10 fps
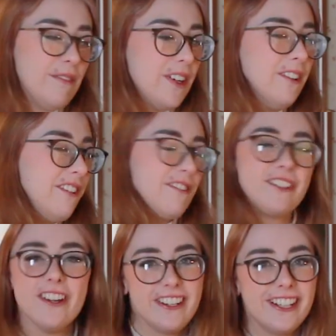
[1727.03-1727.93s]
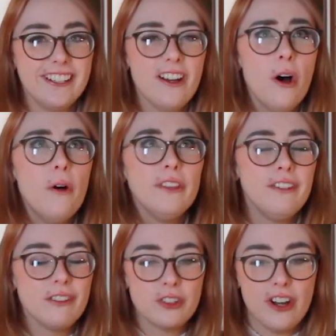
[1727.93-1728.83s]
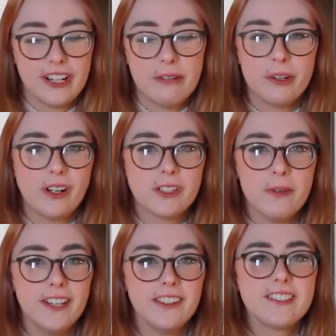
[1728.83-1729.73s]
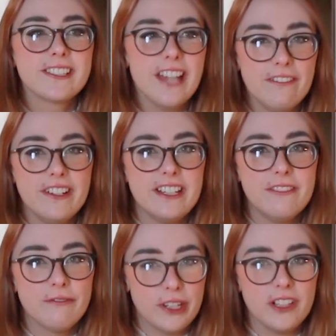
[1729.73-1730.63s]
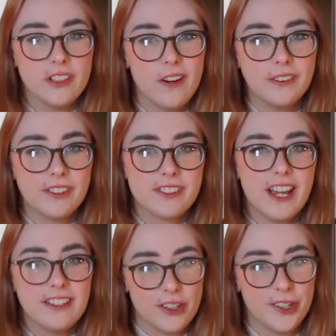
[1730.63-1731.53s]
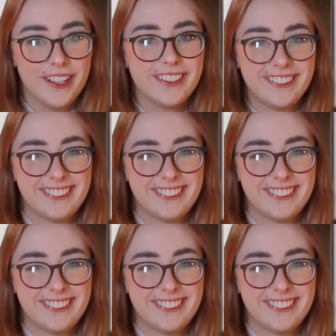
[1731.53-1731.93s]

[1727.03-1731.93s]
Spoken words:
Only for Johnny. Only for Johnny would I spend $70 freaking at Target.